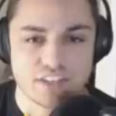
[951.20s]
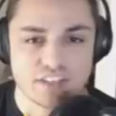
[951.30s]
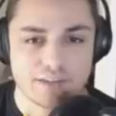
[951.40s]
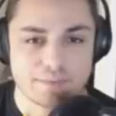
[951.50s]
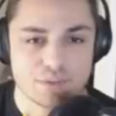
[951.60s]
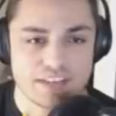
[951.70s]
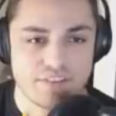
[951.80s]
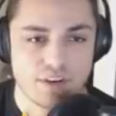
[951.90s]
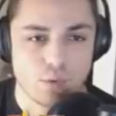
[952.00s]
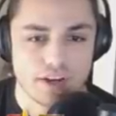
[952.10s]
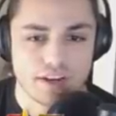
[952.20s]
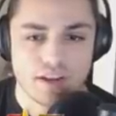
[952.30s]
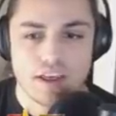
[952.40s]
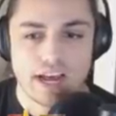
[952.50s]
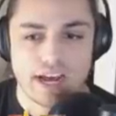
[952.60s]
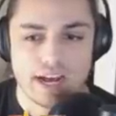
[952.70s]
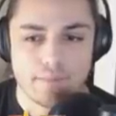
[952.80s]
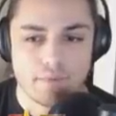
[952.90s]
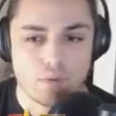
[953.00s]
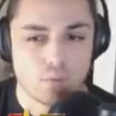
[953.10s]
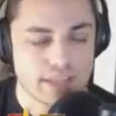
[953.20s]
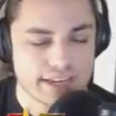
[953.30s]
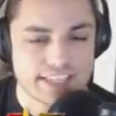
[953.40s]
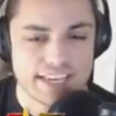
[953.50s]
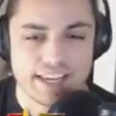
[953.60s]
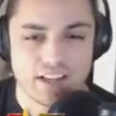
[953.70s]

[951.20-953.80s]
is up to a 71. Um, would like to hit a